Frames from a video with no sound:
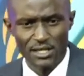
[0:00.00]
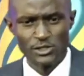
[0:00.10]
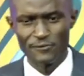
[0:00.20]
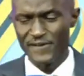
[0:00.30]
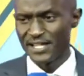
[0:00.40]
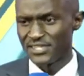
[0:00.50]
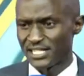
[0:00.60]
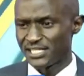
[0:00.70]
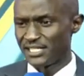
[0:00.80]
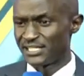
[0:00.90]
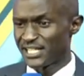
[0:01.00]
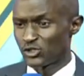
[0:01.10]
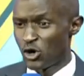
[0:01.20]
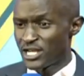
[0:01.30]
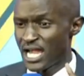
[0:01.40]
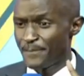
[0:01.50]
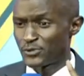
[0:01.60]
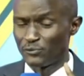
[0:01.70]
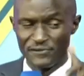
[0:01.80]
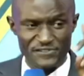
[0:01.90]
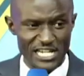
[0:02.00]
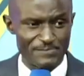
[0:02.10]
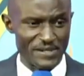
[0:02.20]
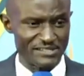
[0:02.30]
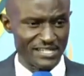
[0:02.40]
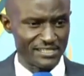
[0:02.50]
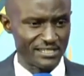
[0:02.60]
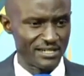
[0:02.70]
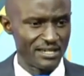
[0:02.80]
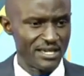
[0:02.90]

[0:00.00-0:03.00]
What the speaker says: you find that it has gone up to 58%.